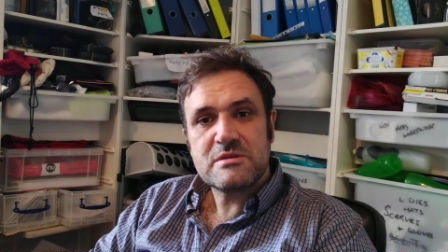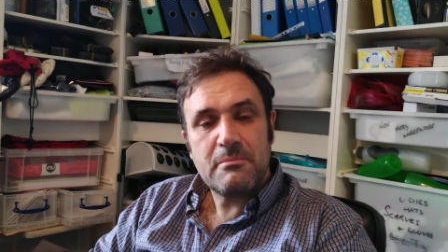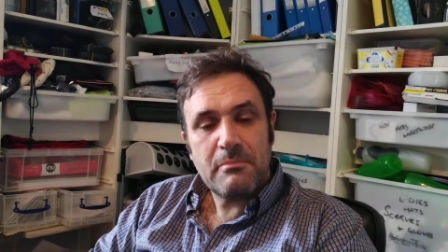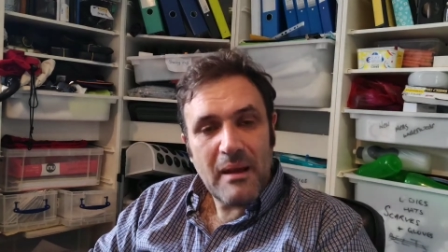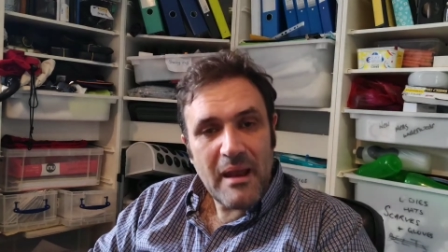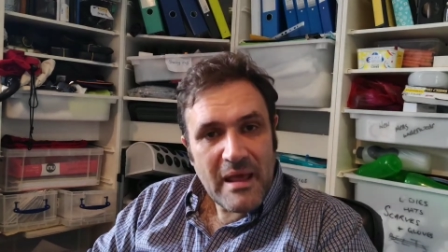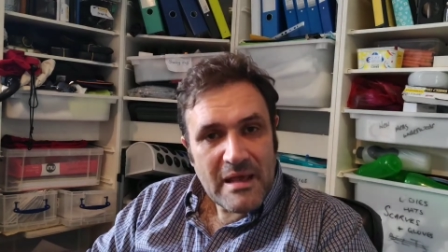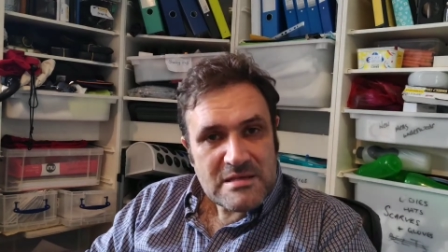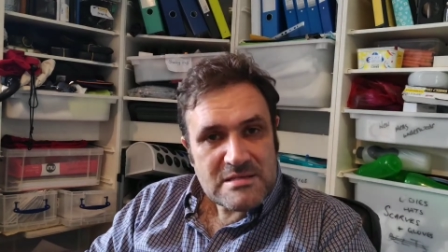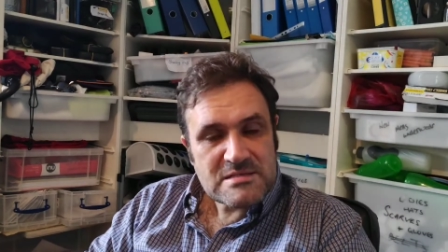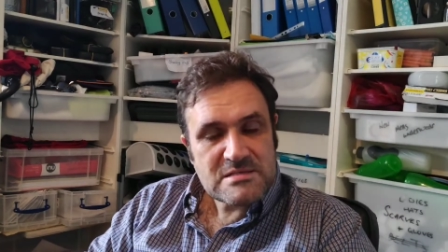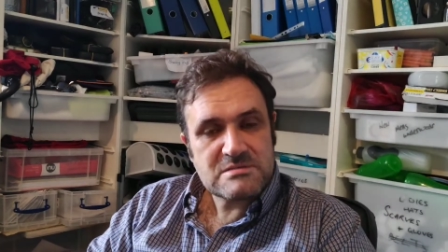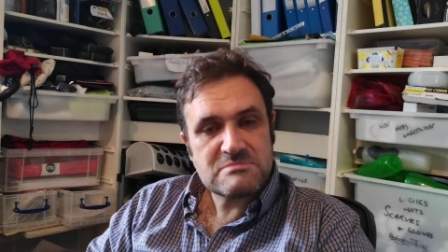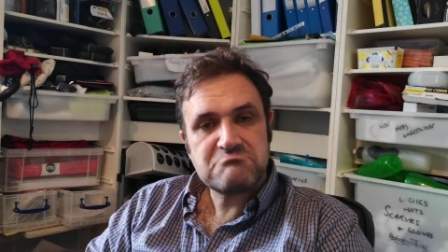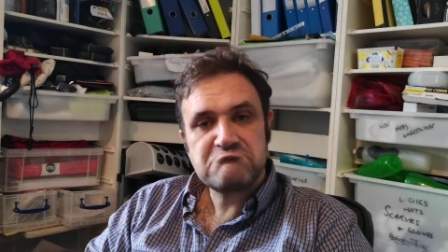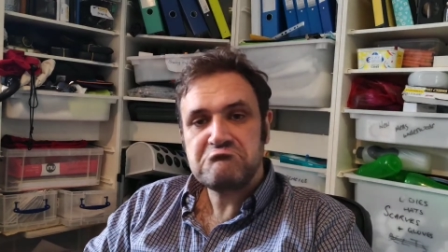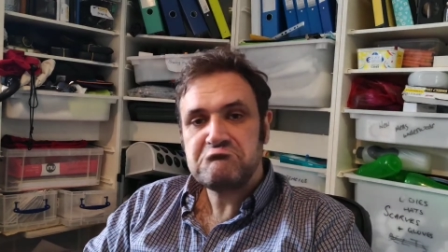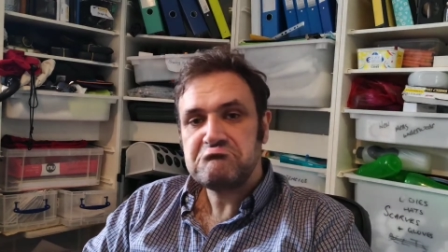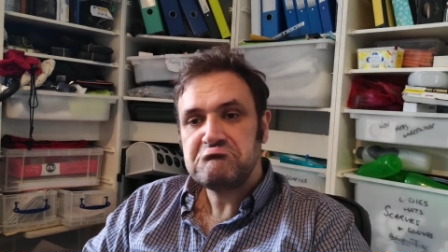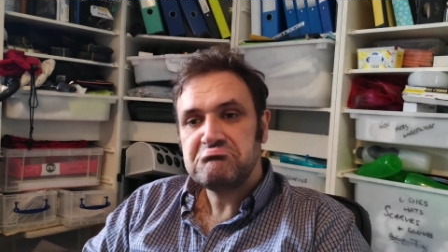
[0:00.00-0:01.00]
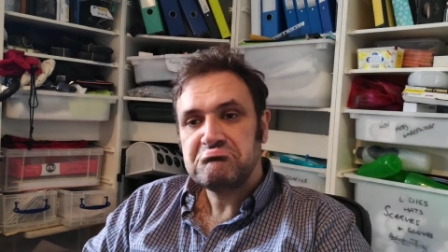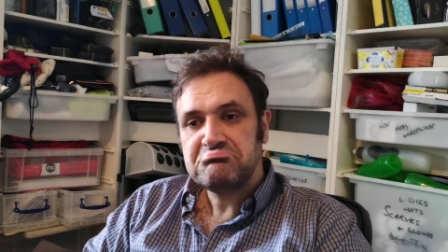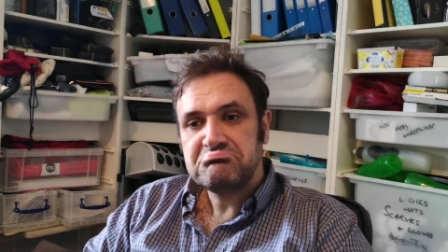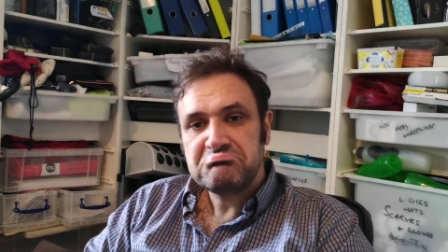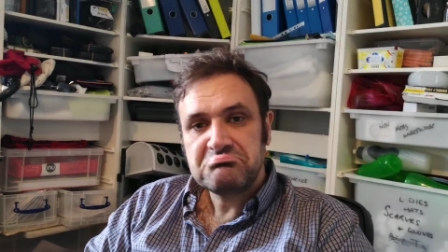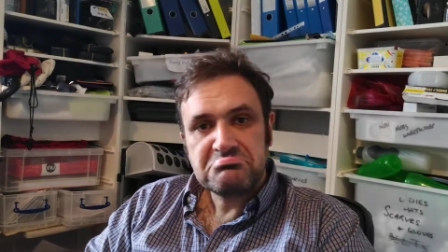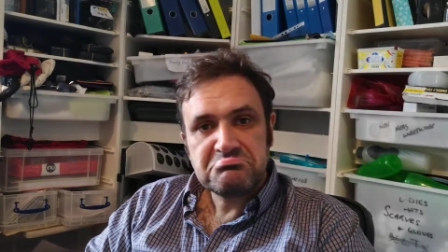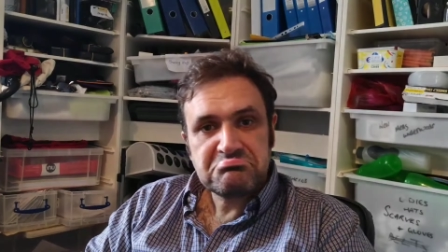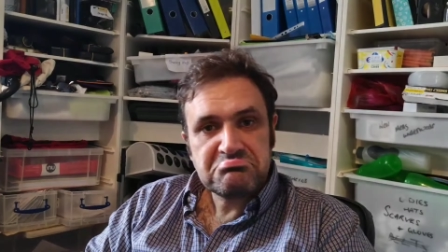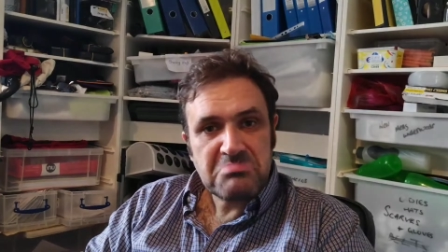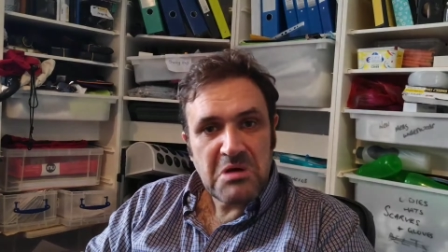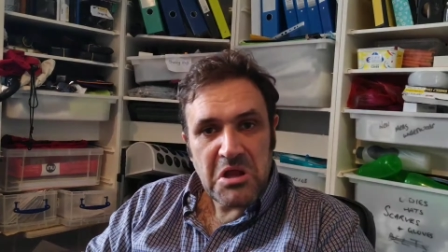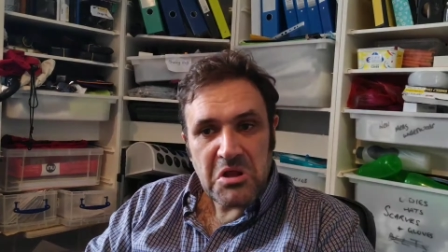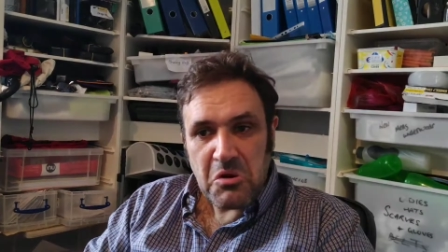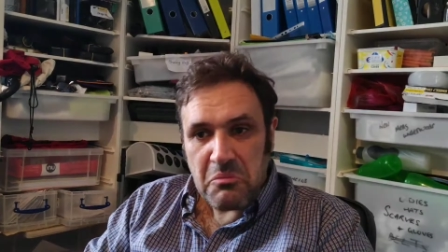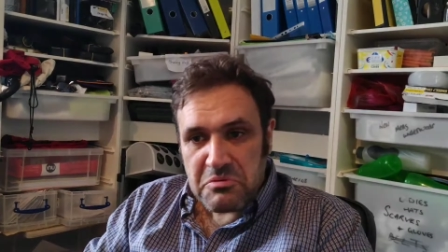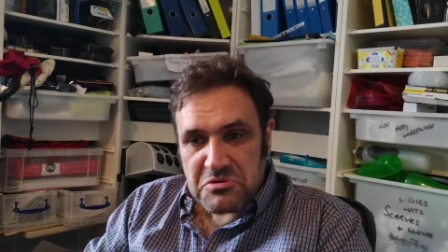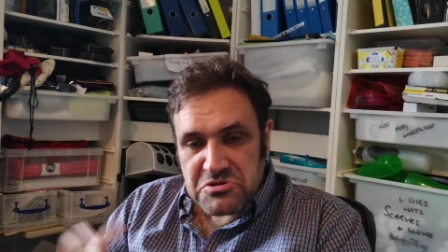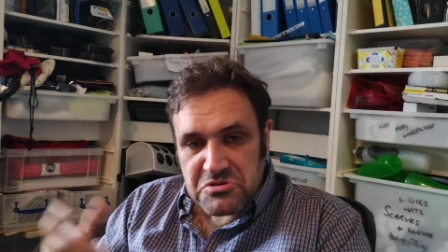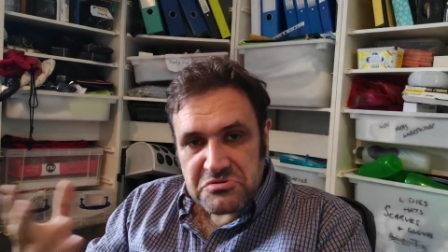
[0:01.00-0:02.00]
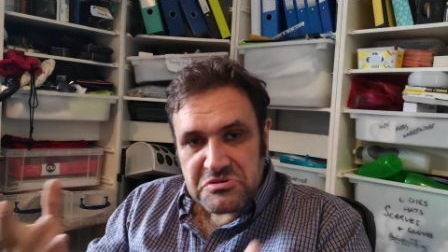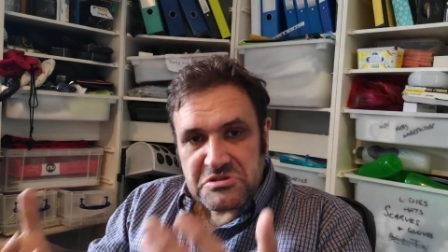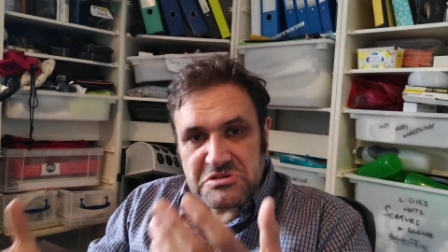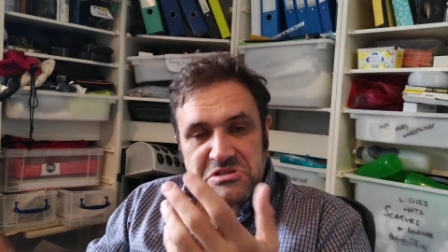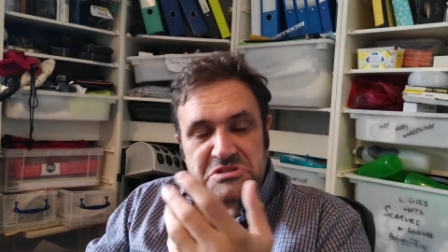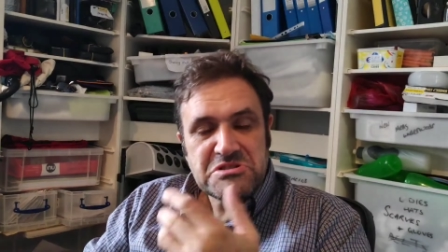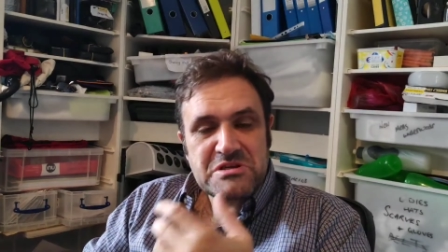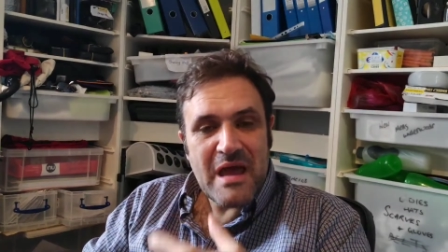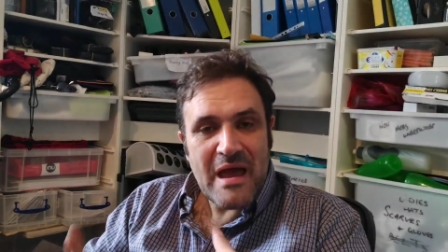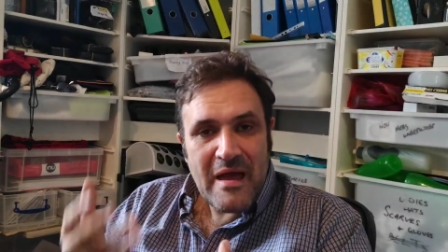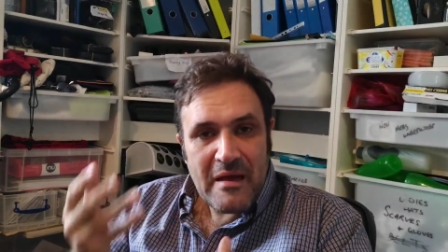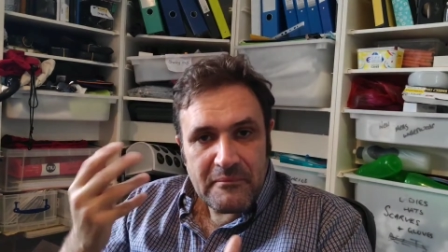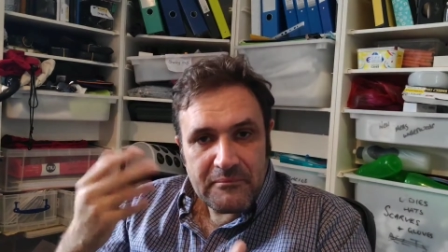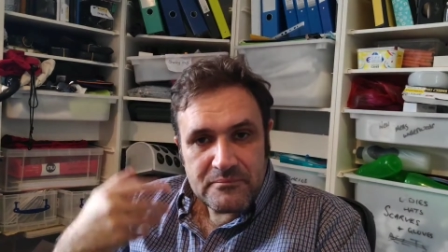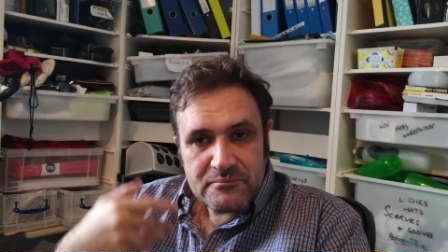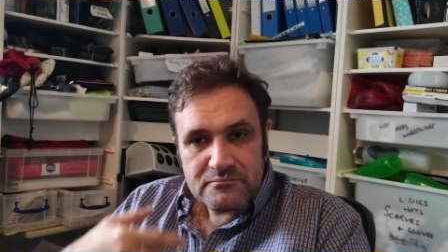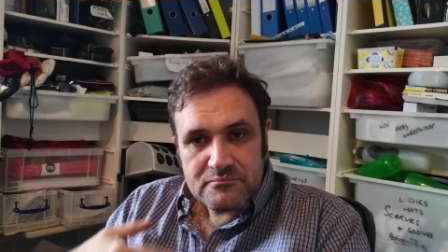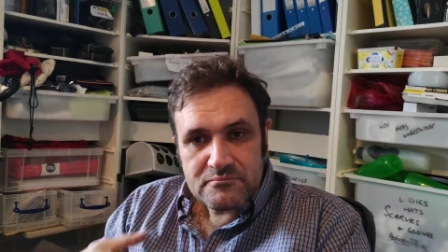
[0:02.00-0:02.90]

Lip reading: to bless and opportunities to chat.